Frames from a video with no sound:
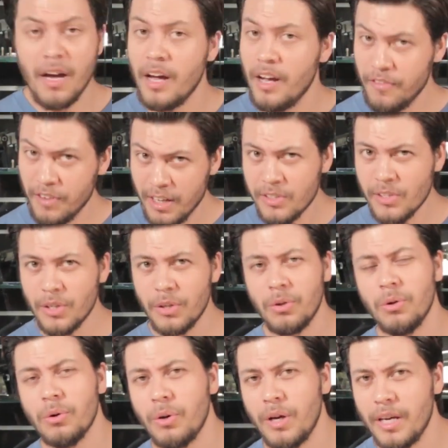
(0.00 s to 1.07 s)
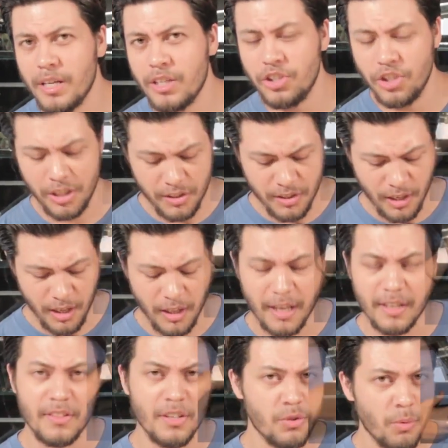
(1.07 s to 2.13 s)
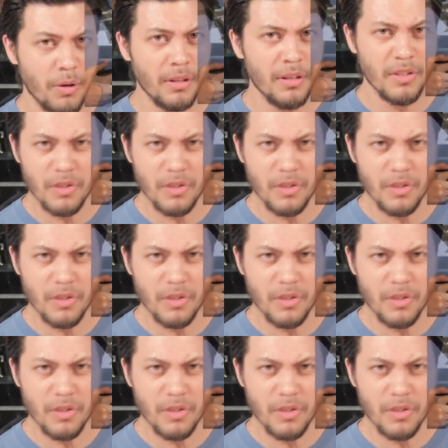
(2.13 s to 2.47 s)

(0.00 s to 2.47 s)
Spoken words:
If you guys like cool AEGs like this one,